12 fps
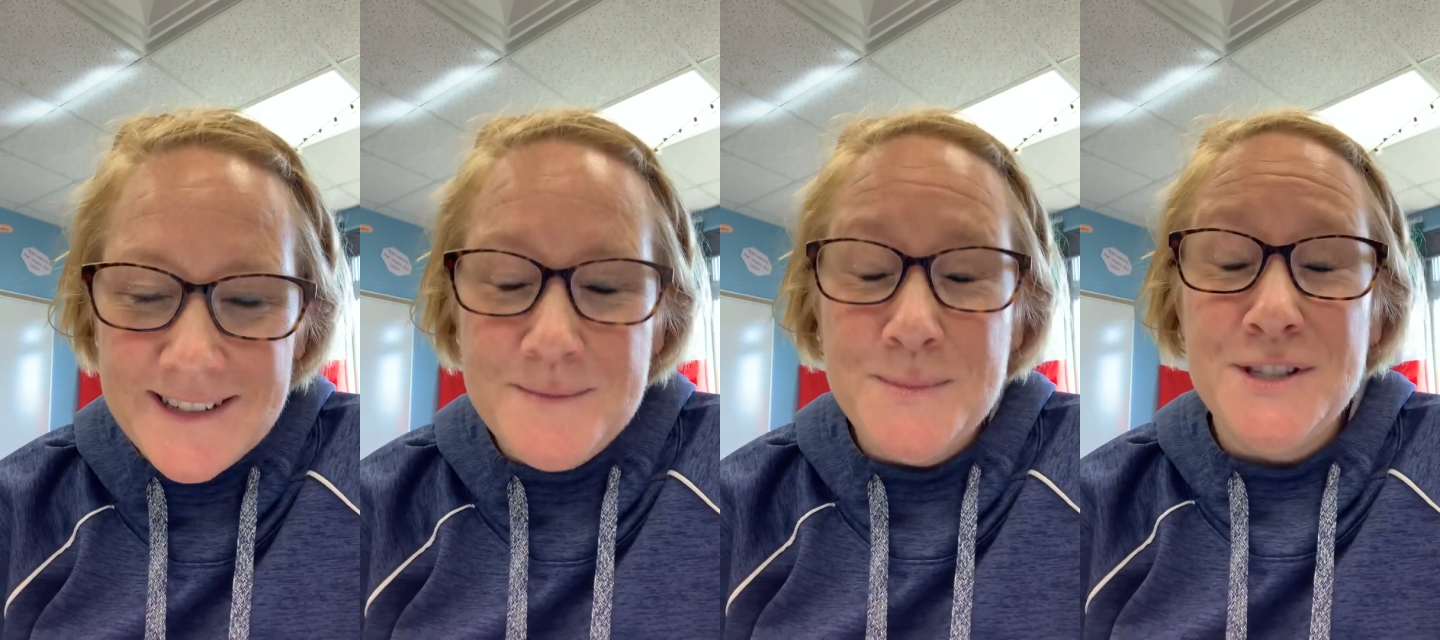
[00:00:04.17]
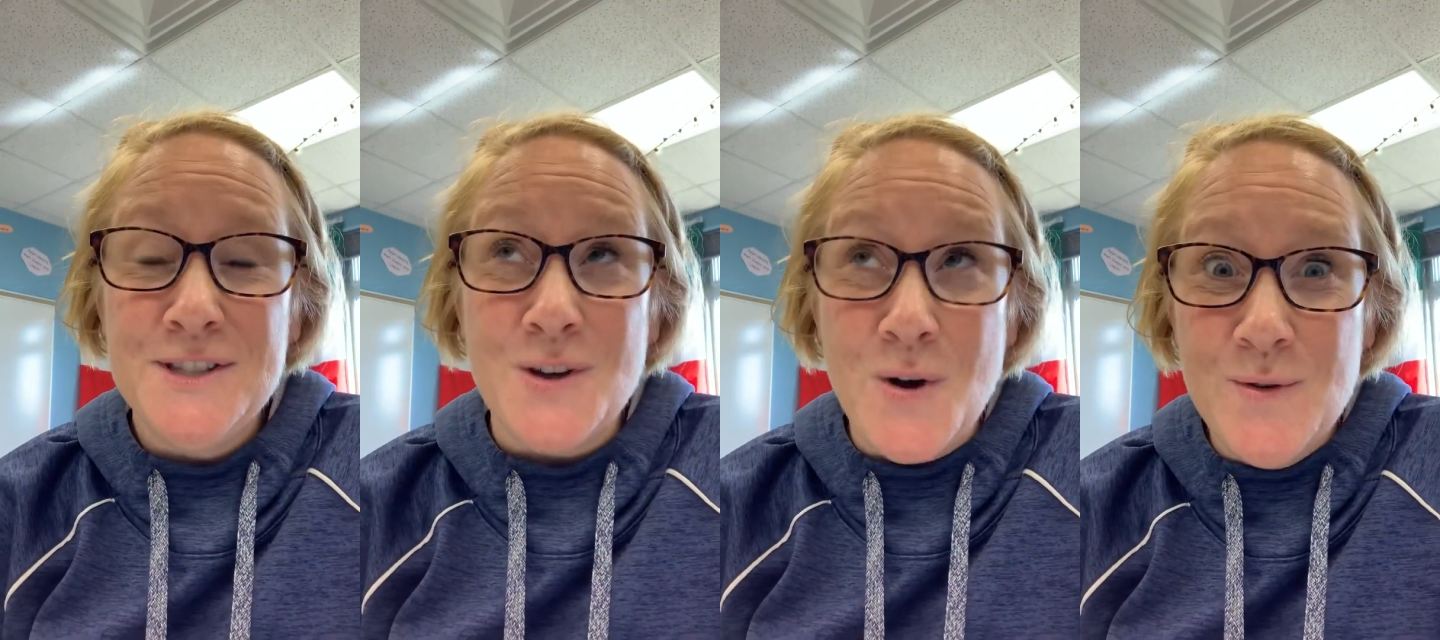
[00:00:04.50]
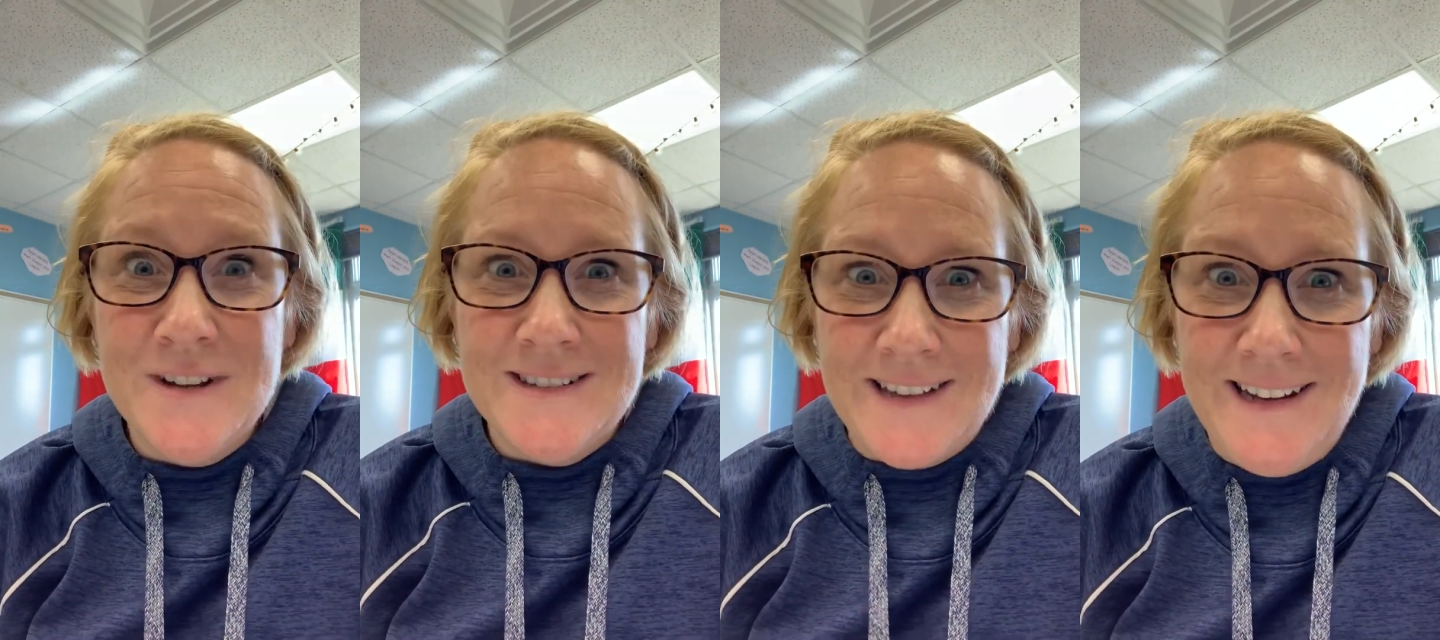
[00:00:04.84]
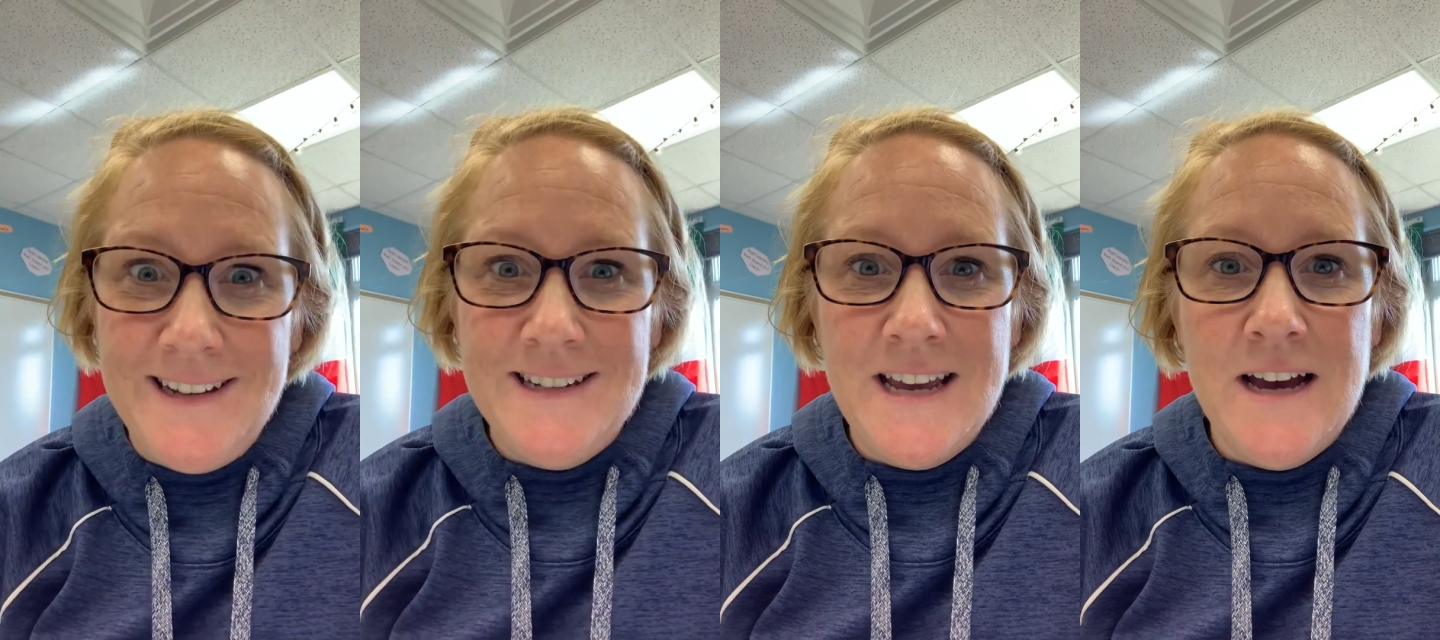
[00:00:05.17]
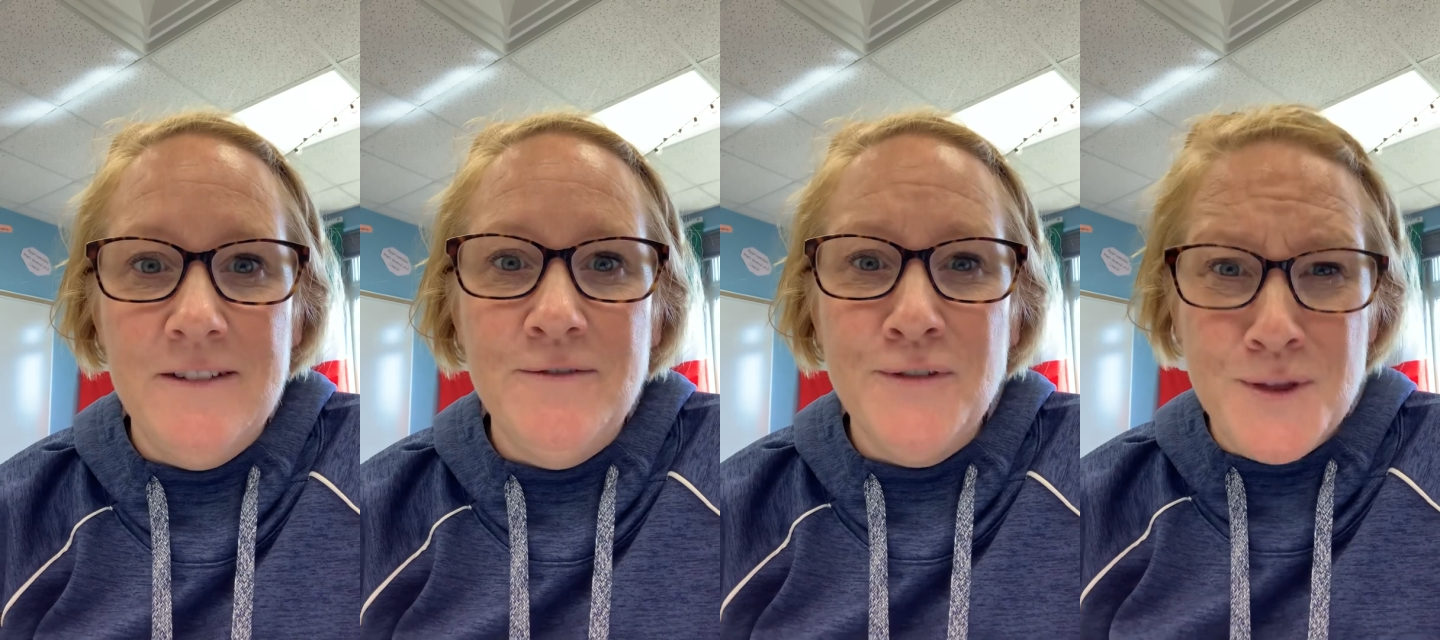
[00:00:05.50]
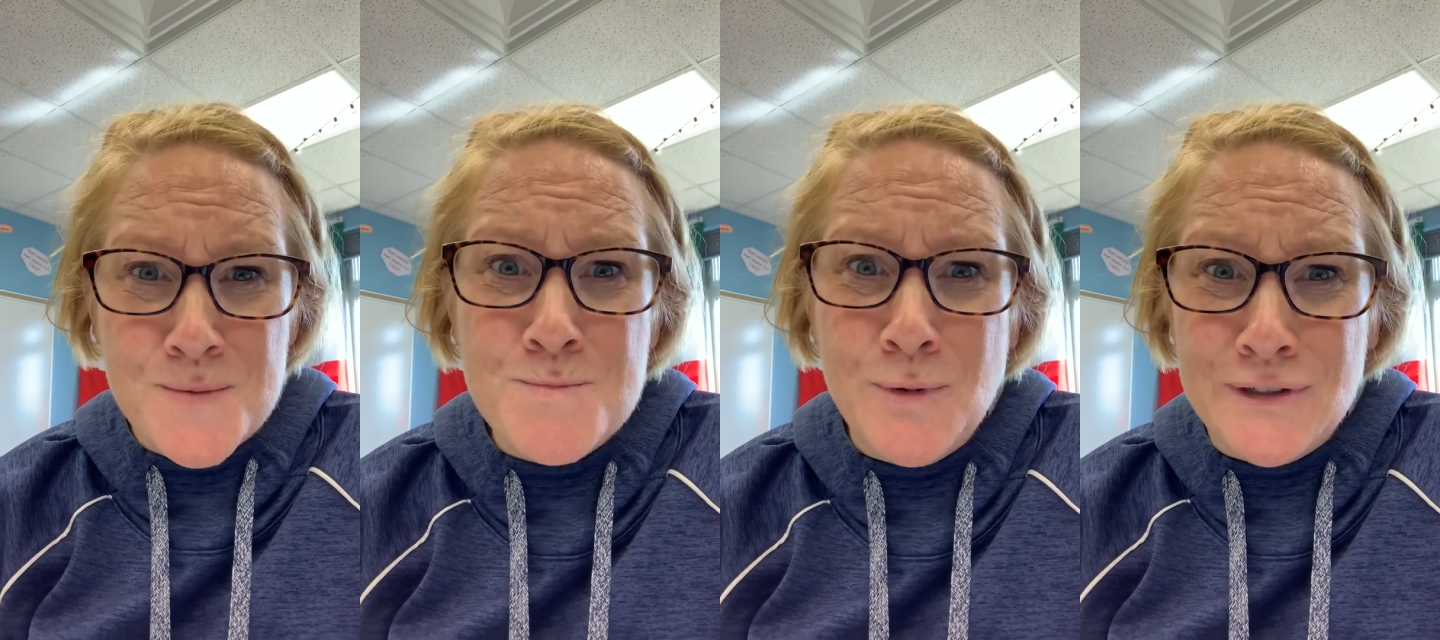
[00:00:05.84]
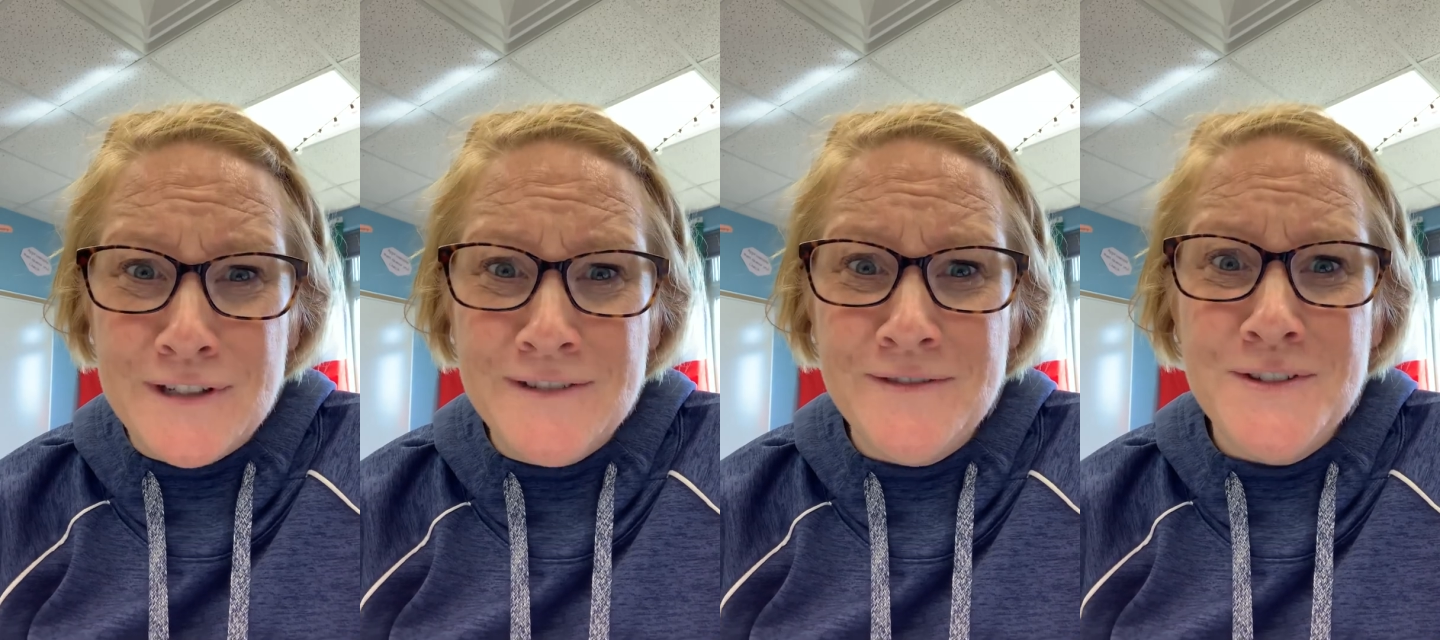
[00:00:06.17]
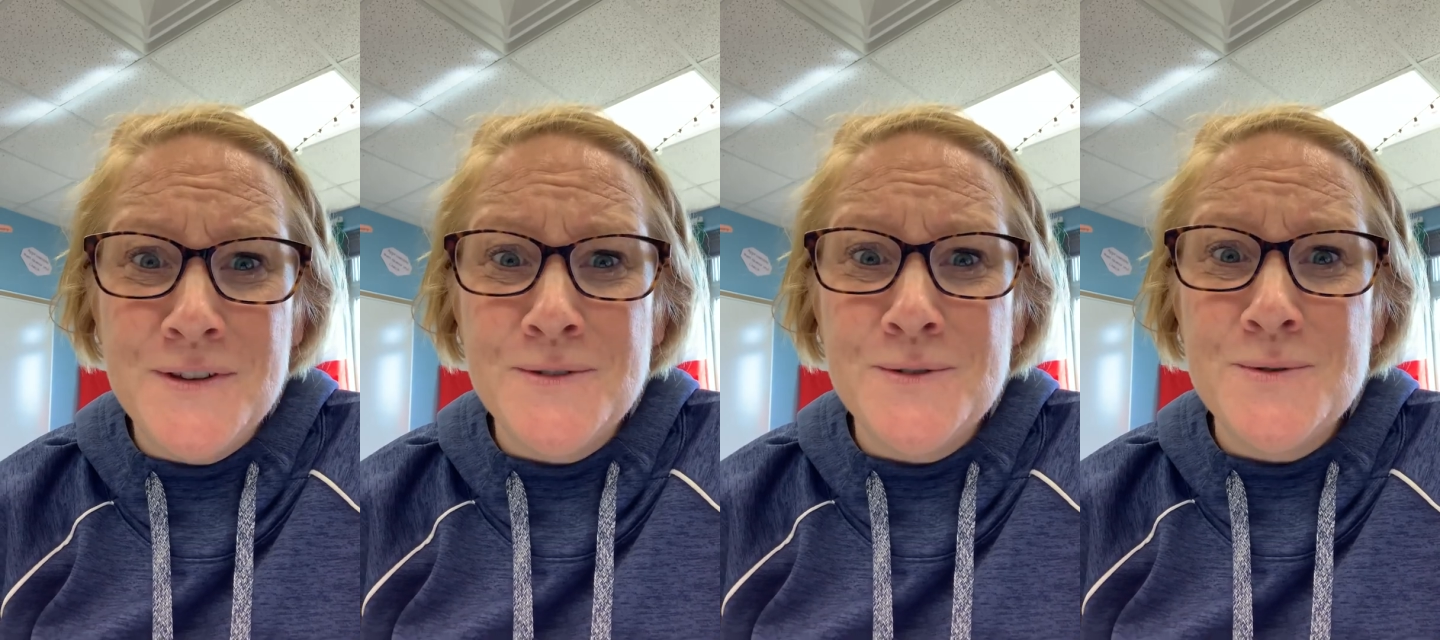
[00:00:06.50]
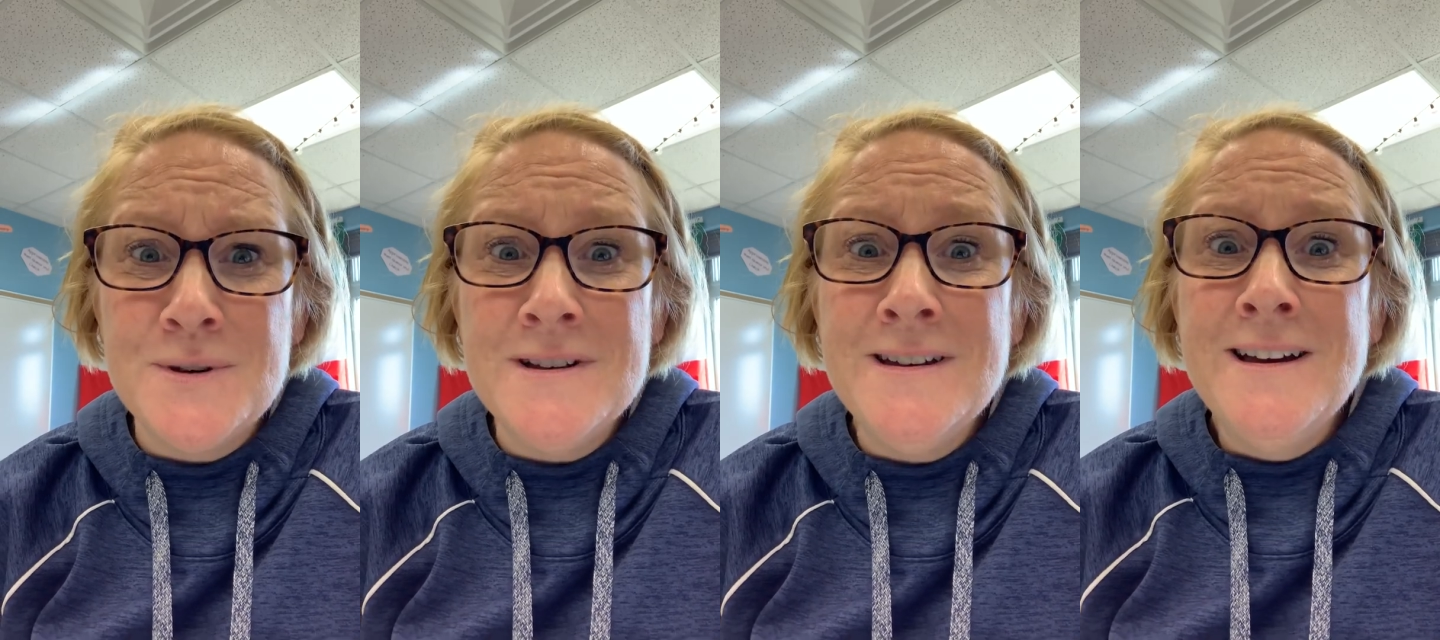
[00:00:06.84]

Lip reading: I'm so excited to have, for the most of you,